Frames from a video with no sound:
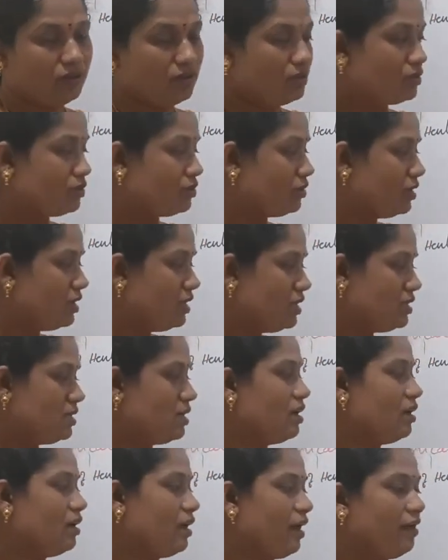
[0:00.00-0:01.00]
So these
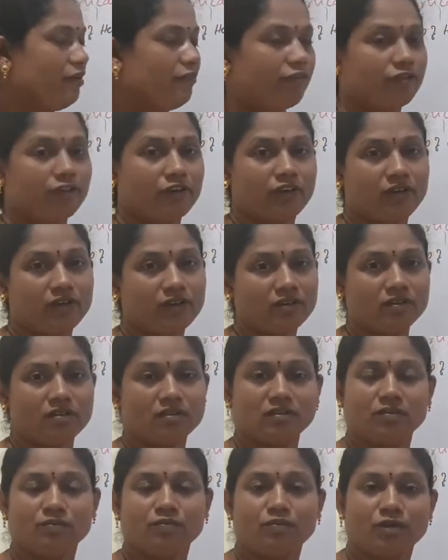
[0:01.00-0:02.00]
are help for the
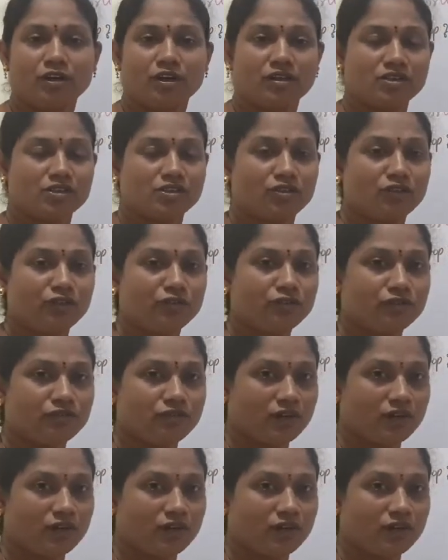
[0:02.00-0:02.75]
production of